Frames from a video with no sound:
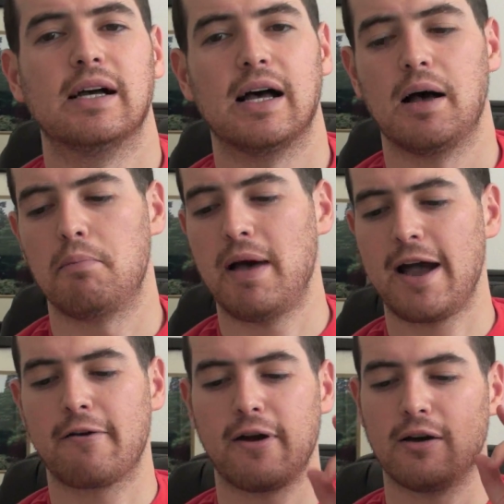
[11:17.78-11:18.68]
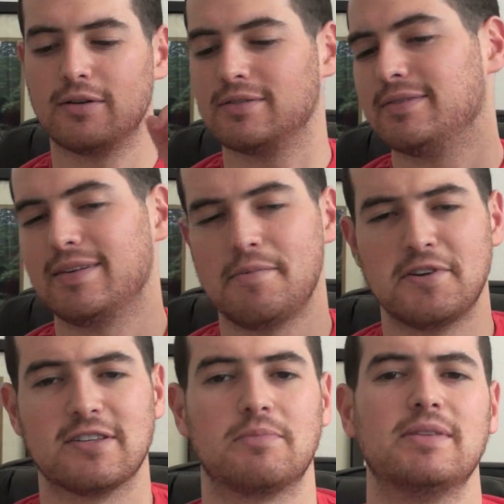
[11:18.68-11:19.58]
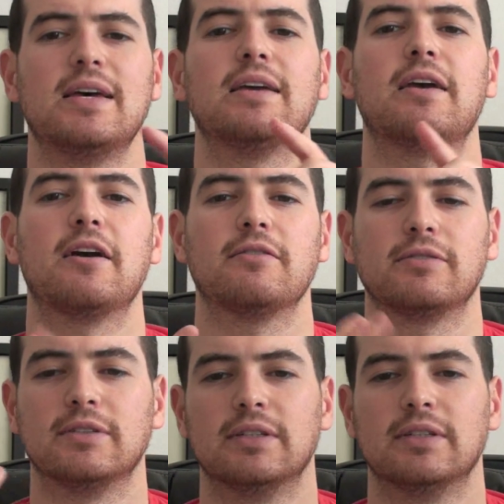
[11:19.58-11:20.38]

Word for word: Uh, background images have been taken care of.